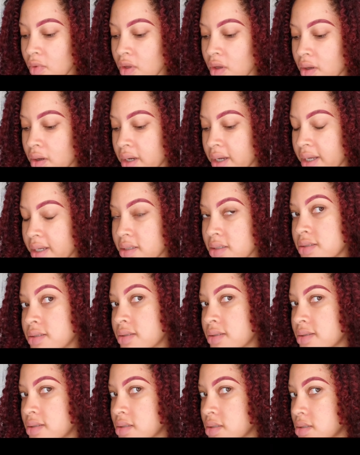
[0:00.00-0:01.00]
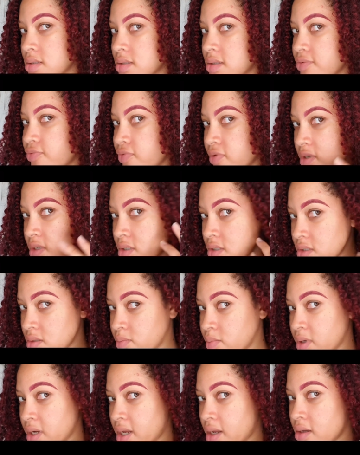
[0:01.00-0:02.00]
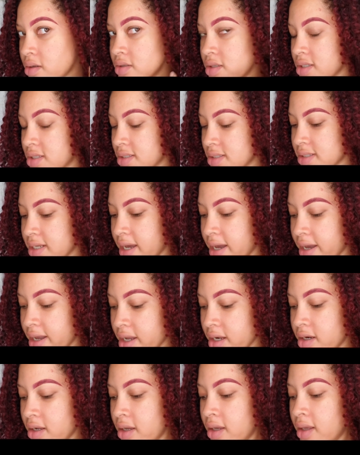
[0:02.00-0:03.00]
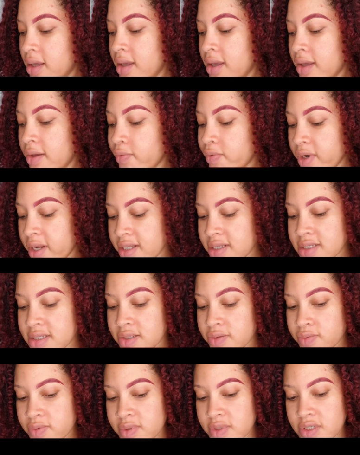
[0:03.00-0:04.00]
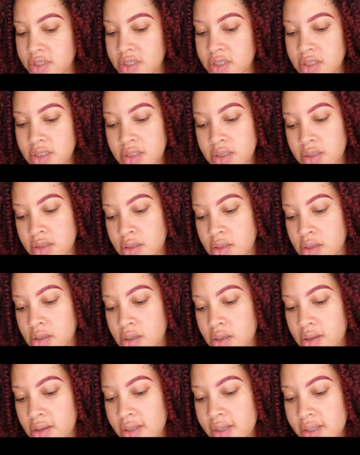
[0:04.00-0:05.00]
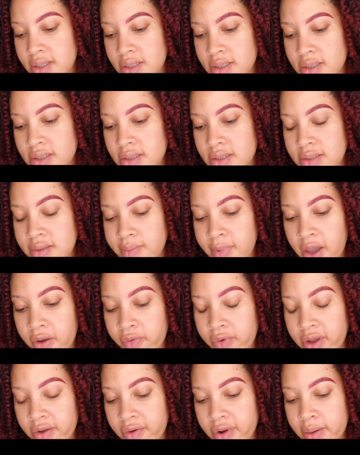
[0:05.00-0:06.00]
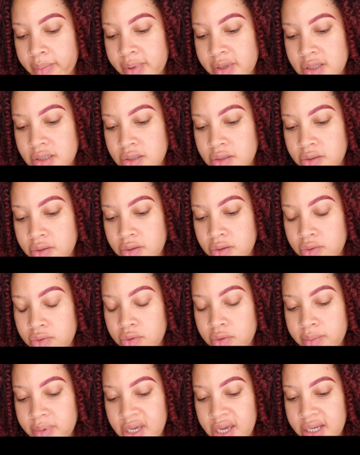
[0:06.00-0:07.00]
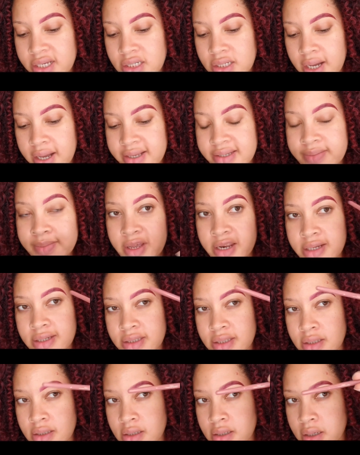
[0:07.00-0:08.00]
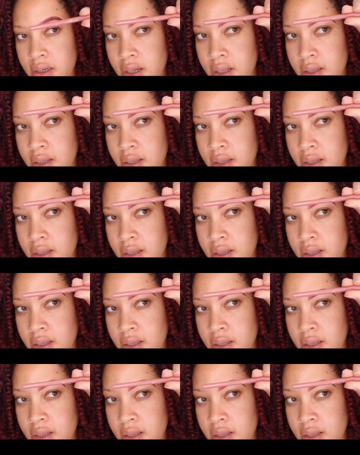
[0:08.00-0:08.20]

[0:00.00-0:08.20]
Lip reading: Okay, so this is the finished brow on this side. And what I did was just took this, it's my Ray Ray pencil through BH Cosmetics in the